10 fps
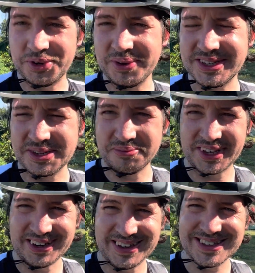doing
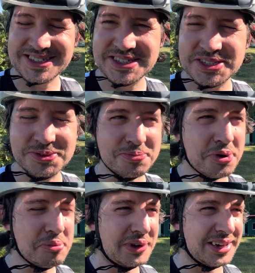something like this, this is
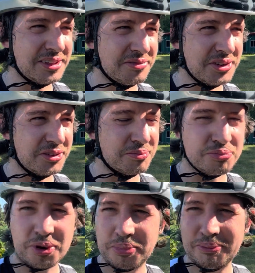probably the first
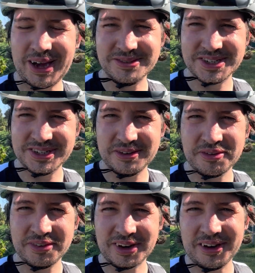proper mountain I've
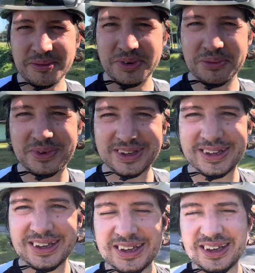ever climbed up.
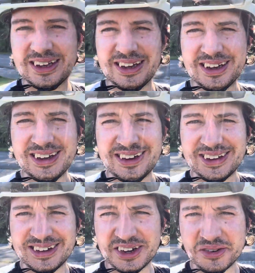
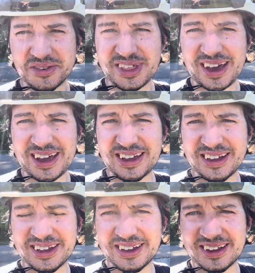Over there,
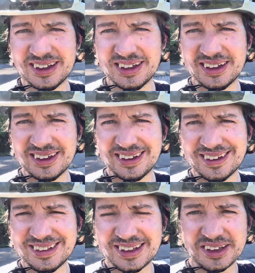
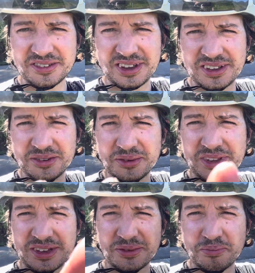there's all
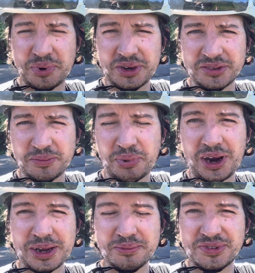these burst
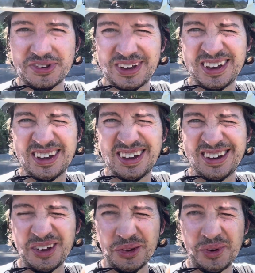pipes
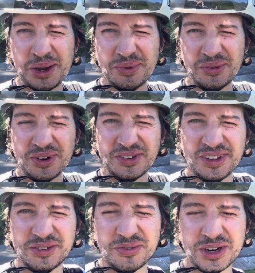on the way up as well, so
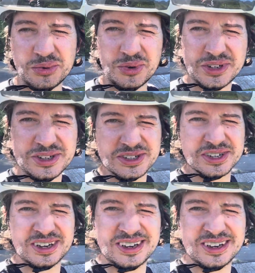there's fresh water just,